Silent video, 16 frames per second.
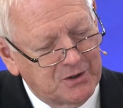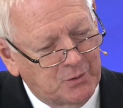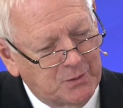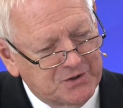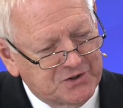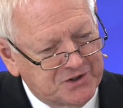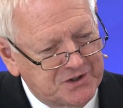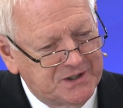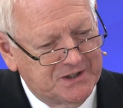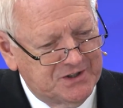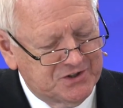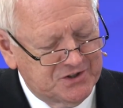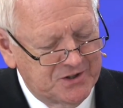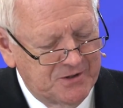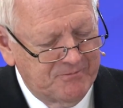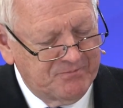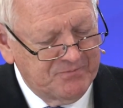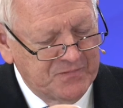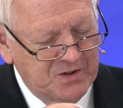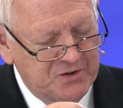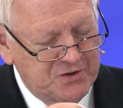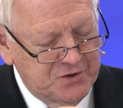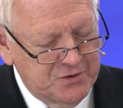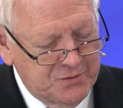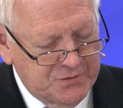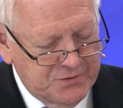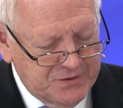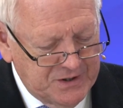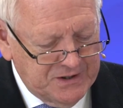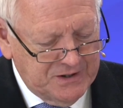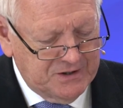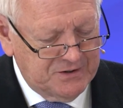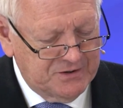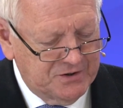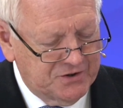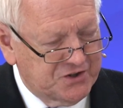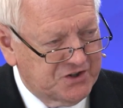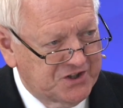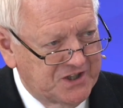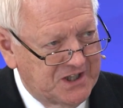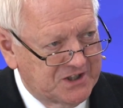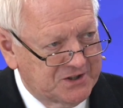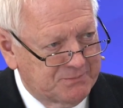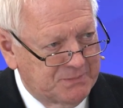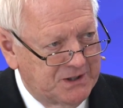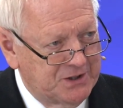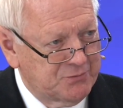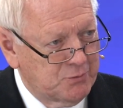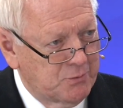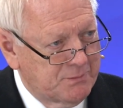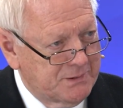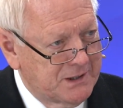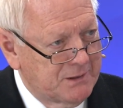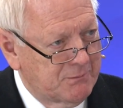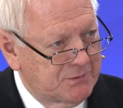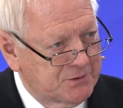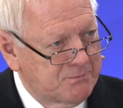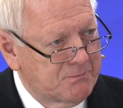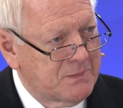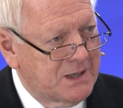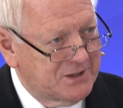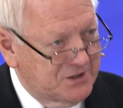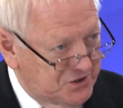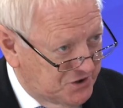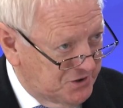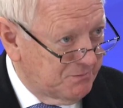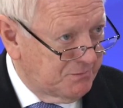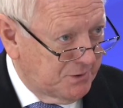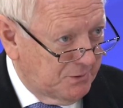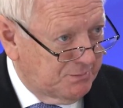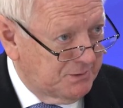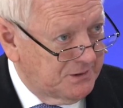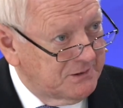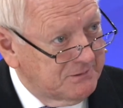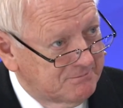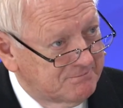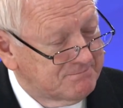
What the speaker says: Question is, do you think that CSPs will be able to manage it properly?